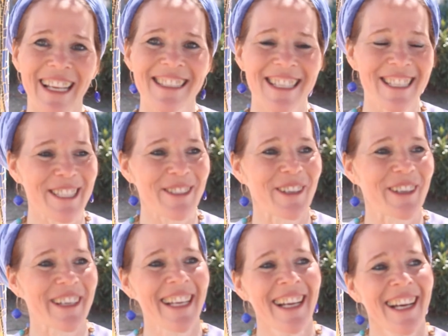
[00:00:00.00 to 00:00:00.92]
else's
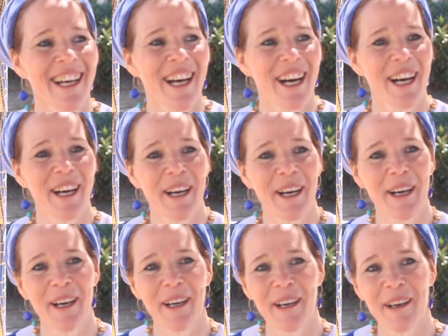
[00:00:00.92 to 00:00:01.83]
story.
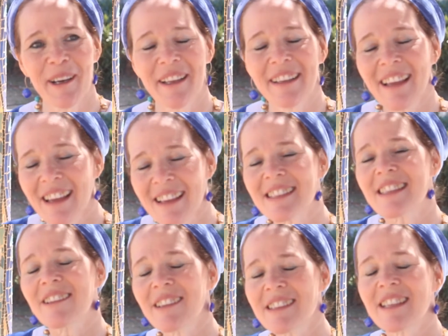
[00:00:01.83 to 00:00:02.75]
Yes,
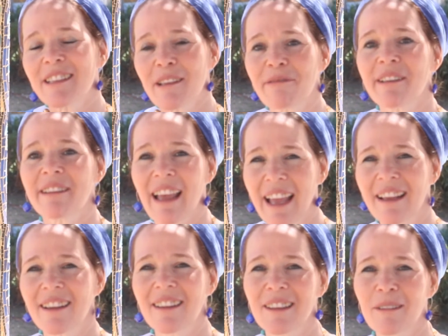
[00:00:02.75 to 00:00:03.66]
there is a different
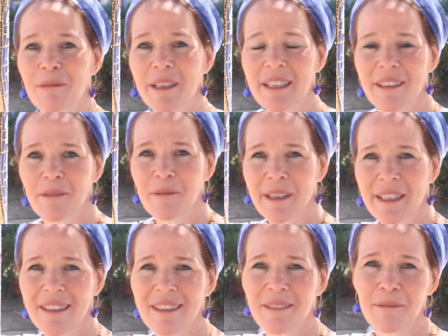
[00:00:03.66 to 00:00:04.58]
angle
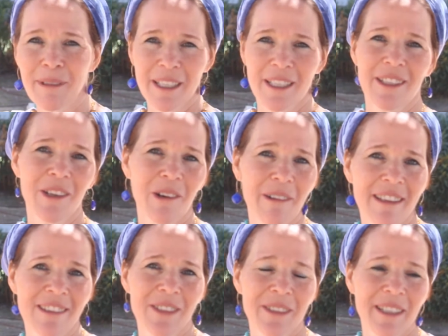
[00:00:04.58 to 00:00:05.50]
when you're
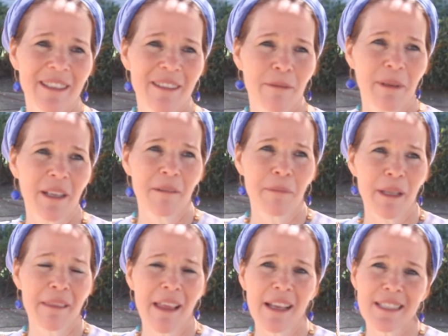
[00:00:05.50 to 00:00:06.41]
into it,
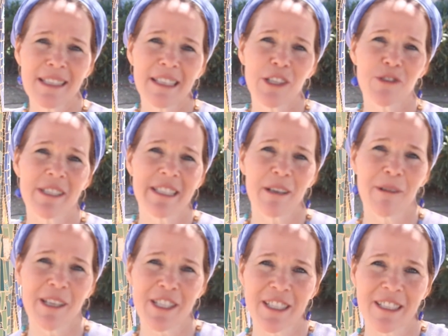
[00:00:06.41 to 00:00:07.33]
but that's an interesting
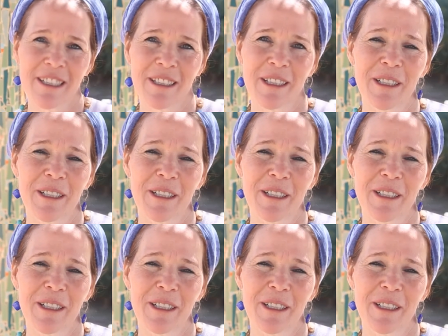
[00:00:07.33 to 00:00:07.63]
question.